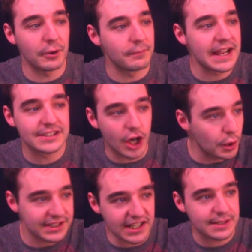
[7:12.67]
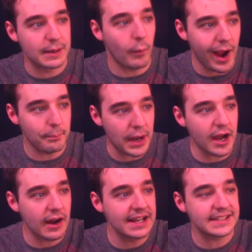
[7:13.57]
one makes no sense to me. Why
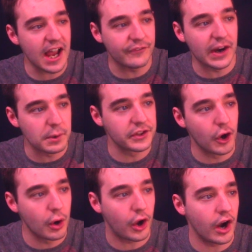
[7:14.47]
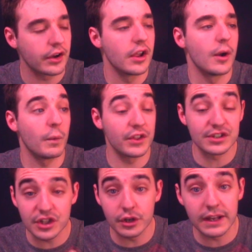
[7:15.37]
pair a Sapphire with a gold card when
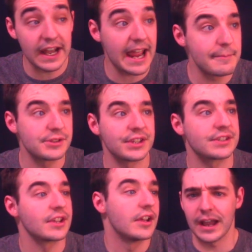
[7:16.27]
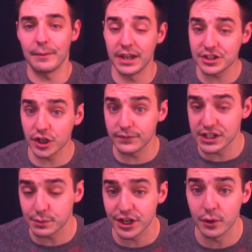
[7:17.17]
there's literally an Amethyst? I'm not sure if
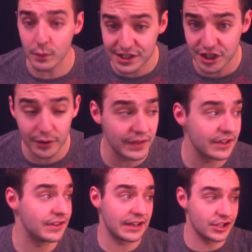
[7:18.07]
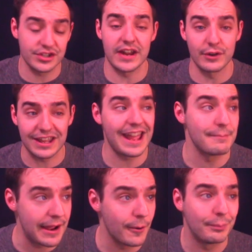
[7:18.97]
these were done weeks ago and then they just never
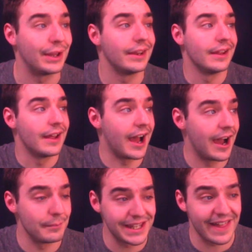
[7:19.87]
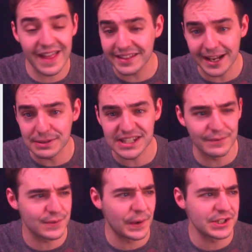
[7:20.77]
came out, but yeah, that type of
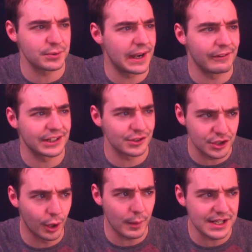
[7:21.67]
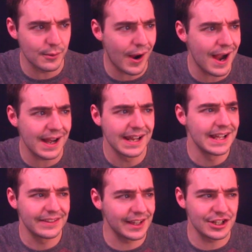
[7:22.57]
stuff is frustrating. Like, there's no reason why
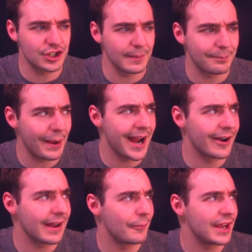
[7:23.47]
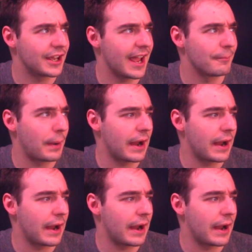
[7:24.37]
these should be paired and we can't